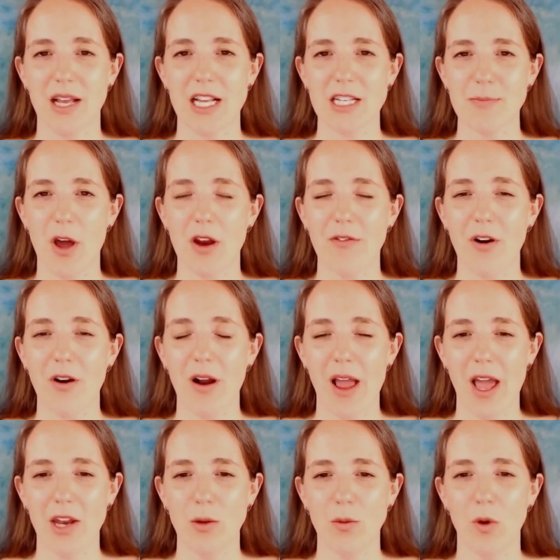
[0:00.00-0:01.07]
as part of our
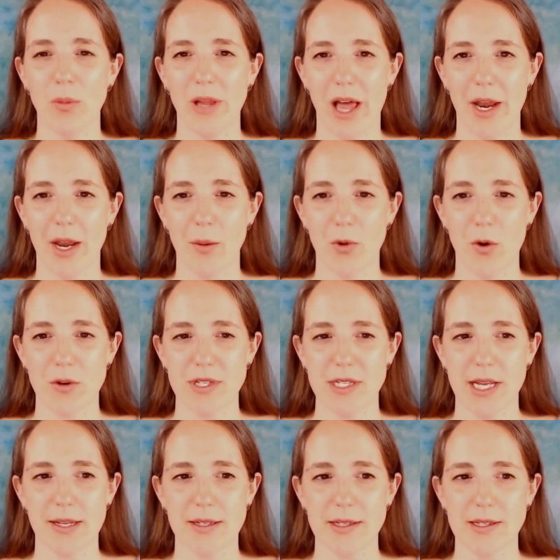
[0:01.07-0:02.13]
annual planning
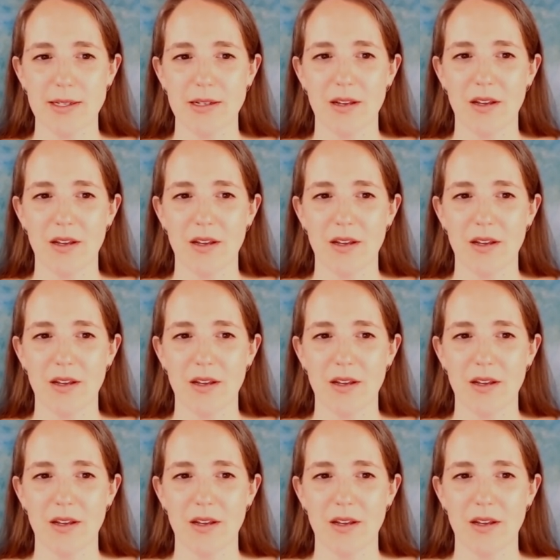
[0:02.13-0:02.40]
process.